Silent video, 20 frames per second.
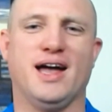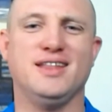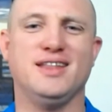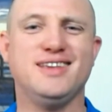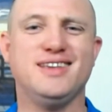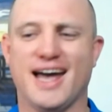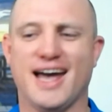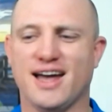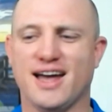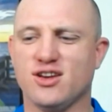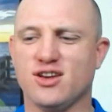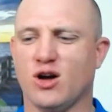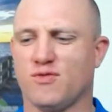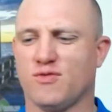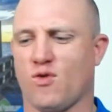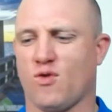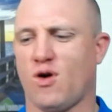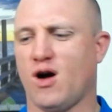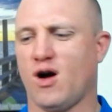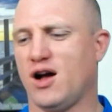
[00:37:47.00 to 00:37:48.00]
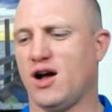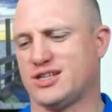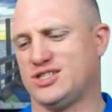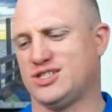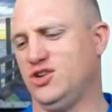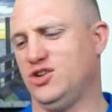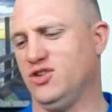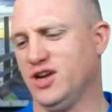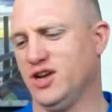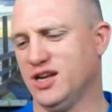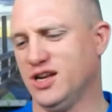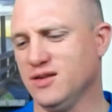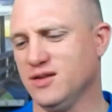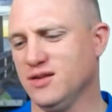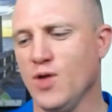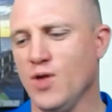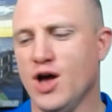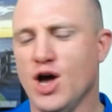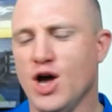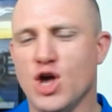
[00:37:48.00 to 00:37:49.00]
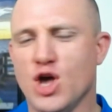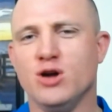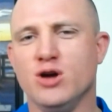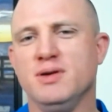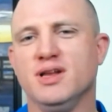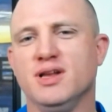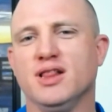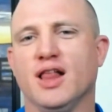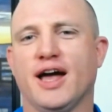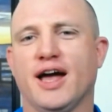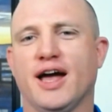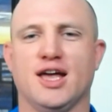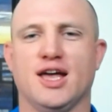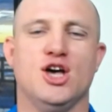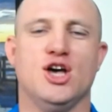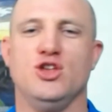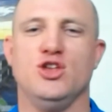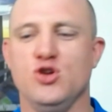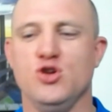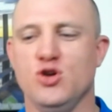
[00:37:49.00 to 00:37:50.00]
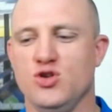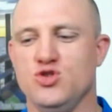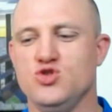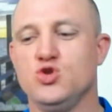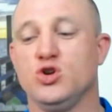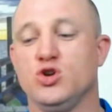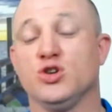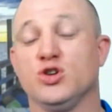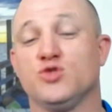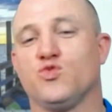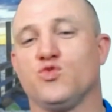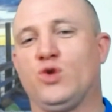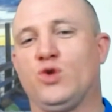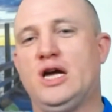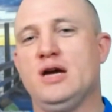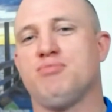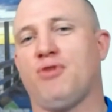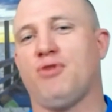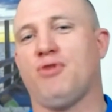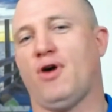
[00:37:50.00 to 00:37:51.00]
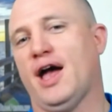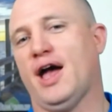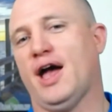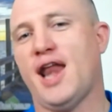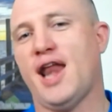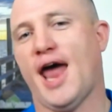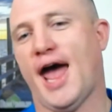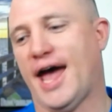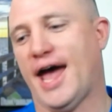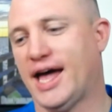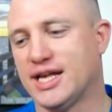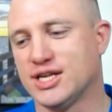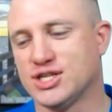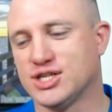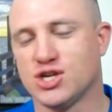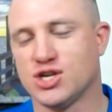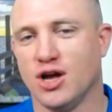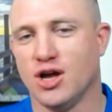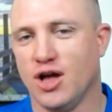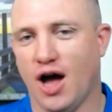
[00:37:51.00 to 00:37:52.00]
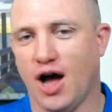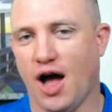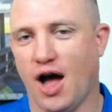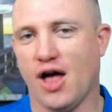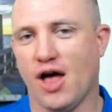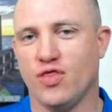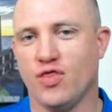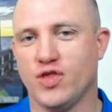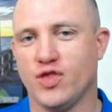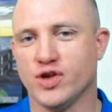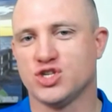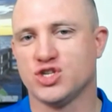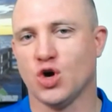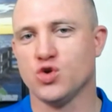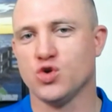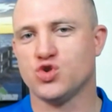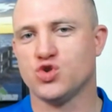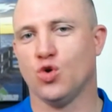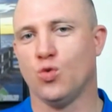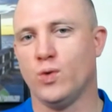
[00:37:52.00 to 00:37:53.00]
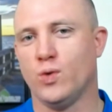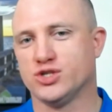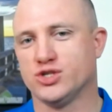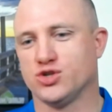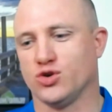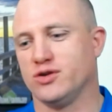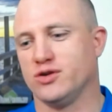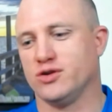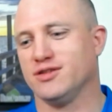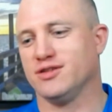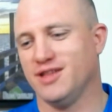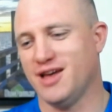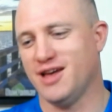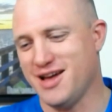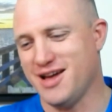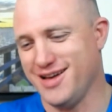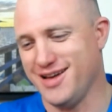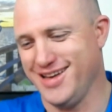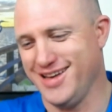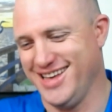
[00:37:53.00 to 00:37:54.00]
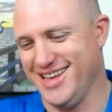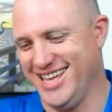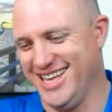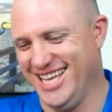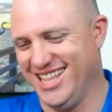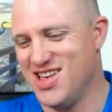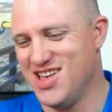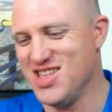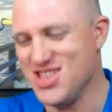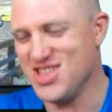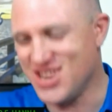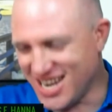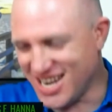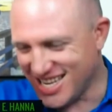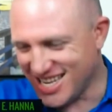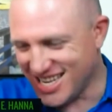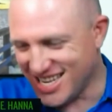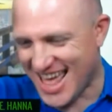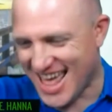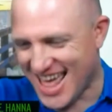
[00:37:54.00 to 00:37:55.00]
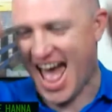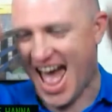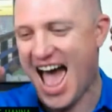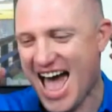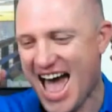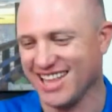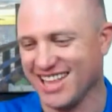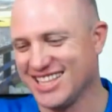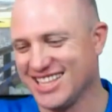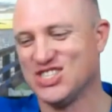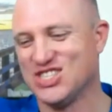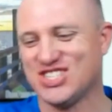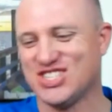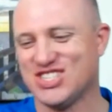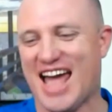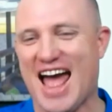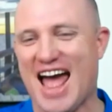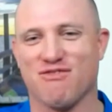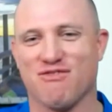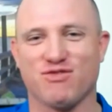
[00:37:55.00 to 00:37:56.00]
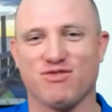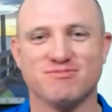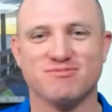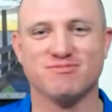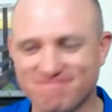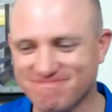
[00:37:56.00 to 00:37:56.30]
Gandalf rocks. Are you kidding? You could be like, you could rebrand as the social wizard. Then you need the hat and like the staff.